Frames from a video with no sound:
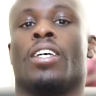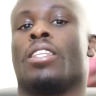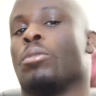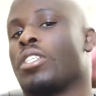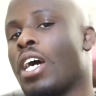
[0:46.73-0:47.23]

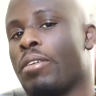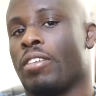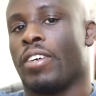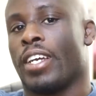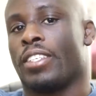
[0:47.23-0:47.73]
The most common
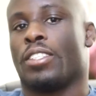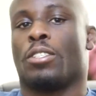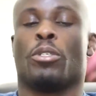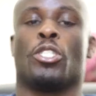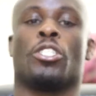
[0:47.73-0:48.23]
advice is to
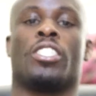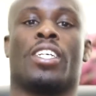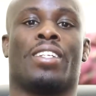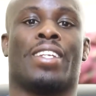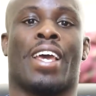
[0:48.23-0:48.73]
put your
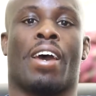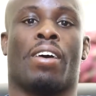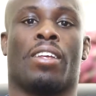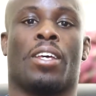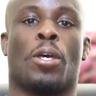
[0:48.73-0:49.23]
chin
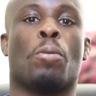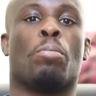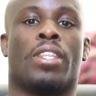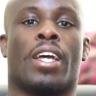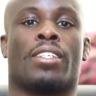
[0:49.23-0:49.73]
down,
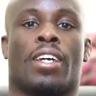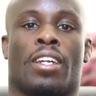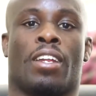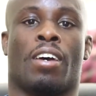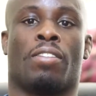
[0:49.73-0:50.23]
but that's not
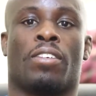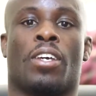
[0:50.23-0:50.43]
enough.